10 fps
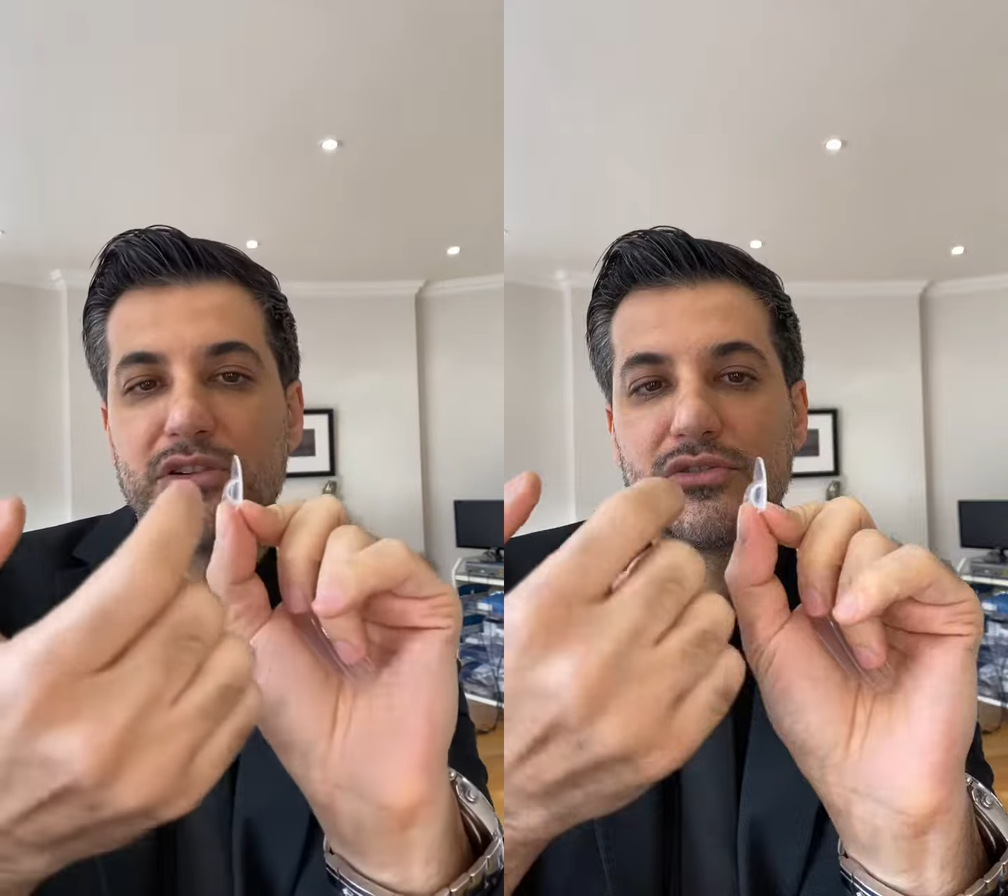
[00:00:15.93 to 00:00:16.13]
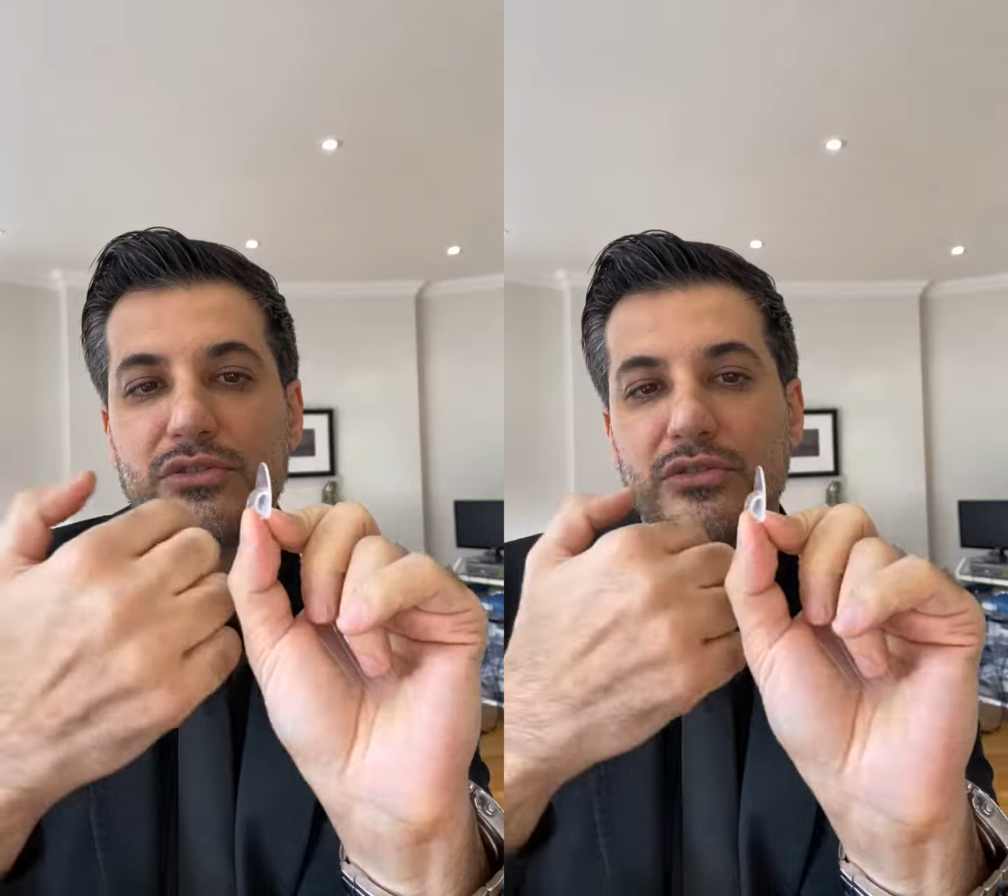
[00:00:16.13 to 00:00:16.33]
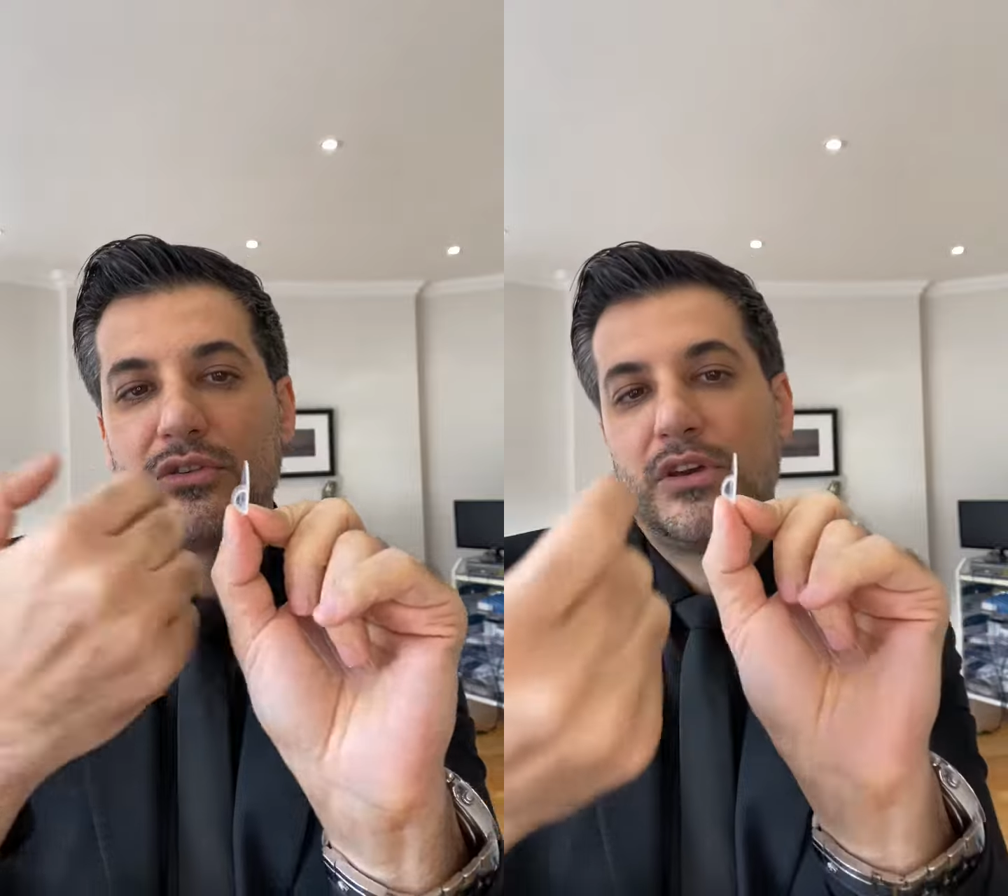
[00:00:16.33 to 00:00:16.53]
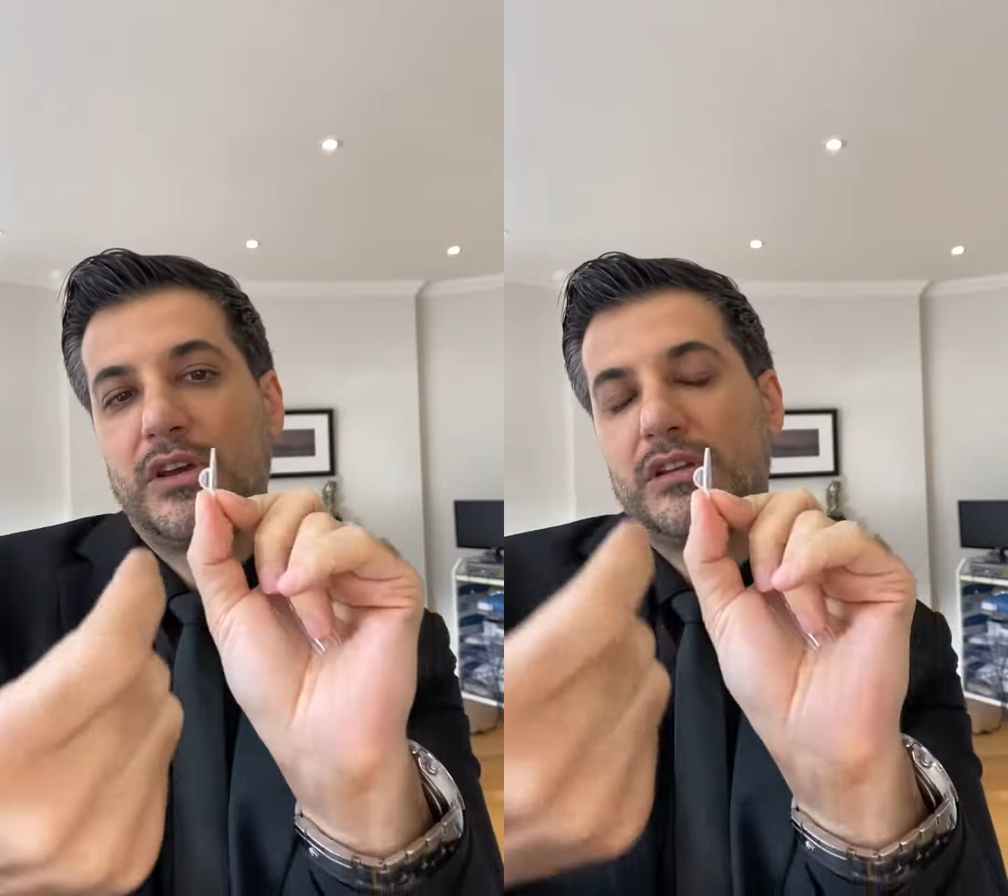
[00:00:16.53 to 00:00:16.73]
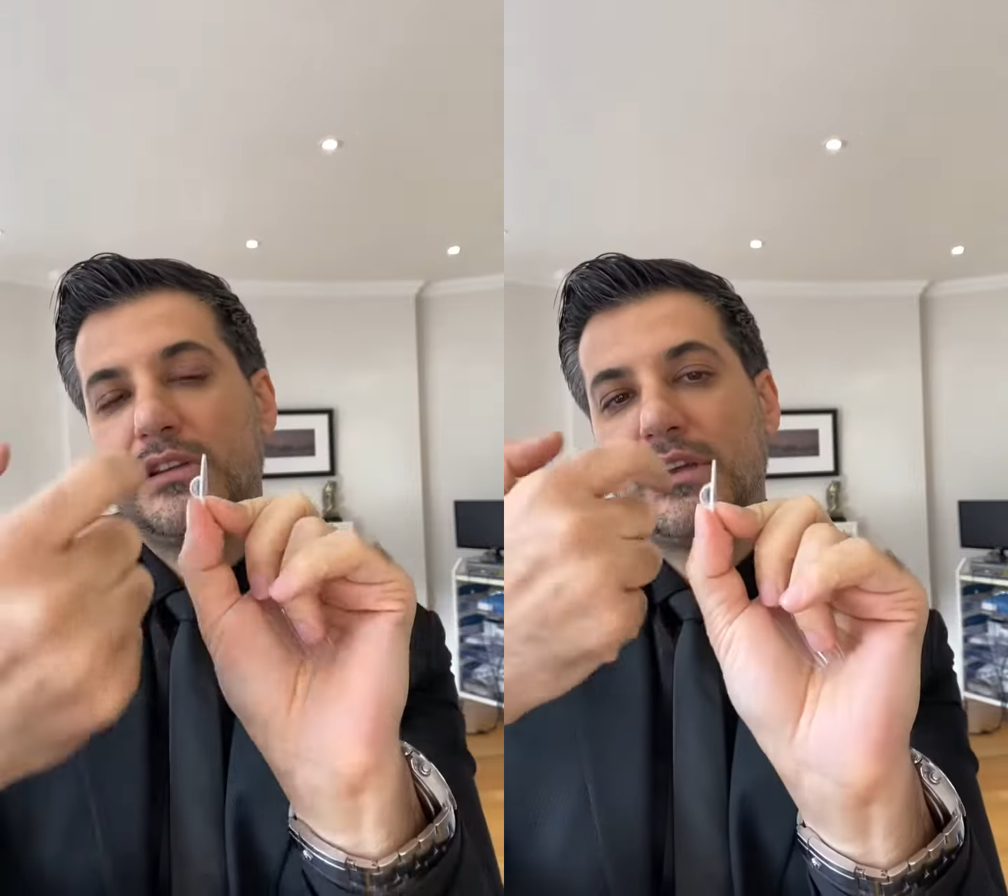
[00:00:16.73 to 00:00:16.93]
through
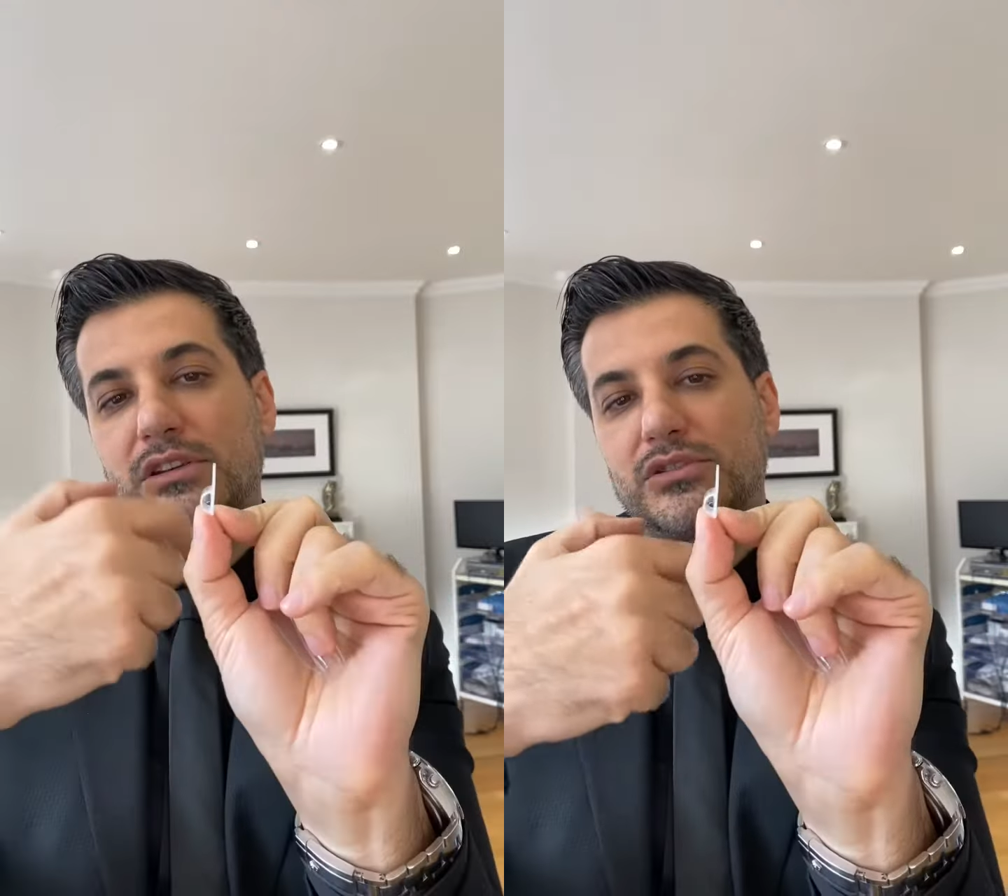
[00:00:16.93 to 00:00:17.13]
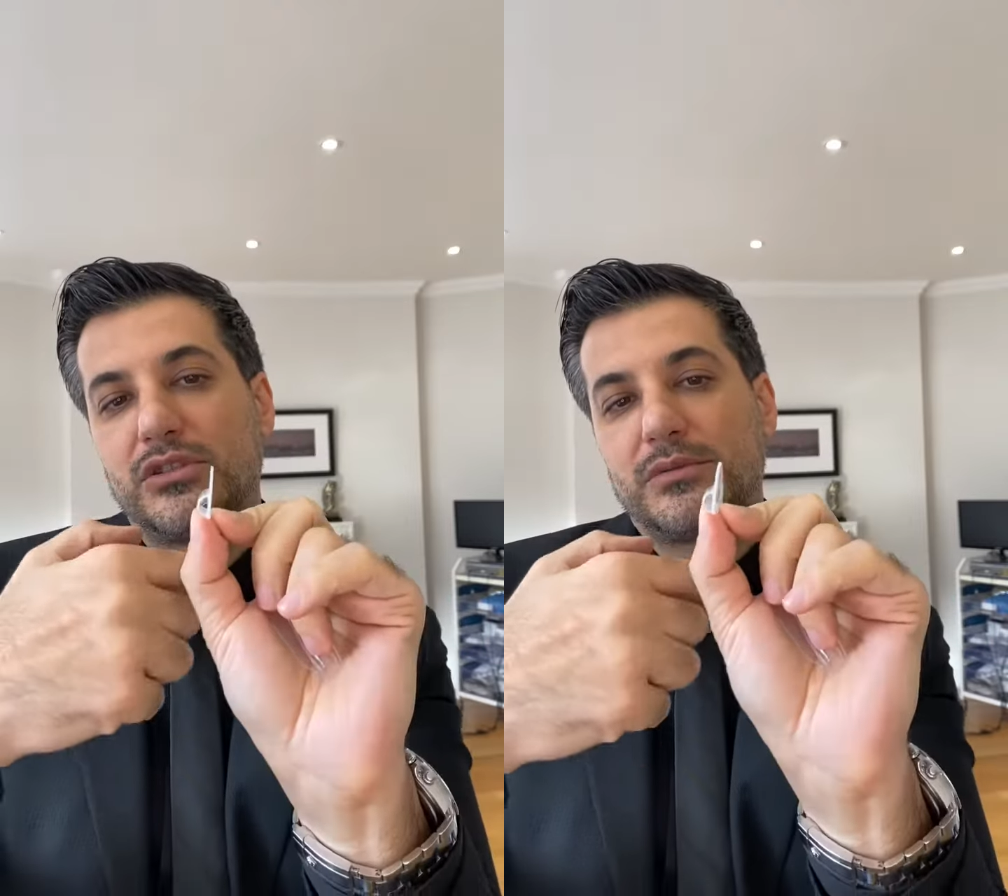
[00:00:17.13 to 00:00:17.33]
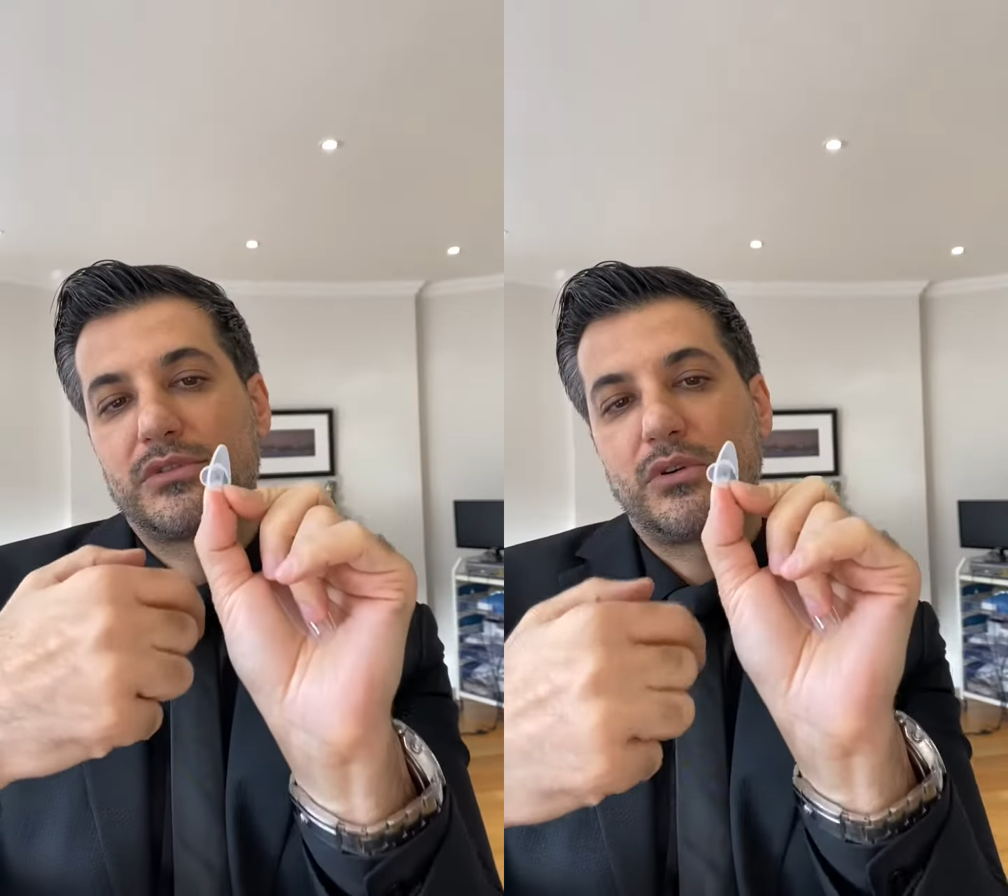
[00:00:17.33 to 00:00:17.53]
these tubes.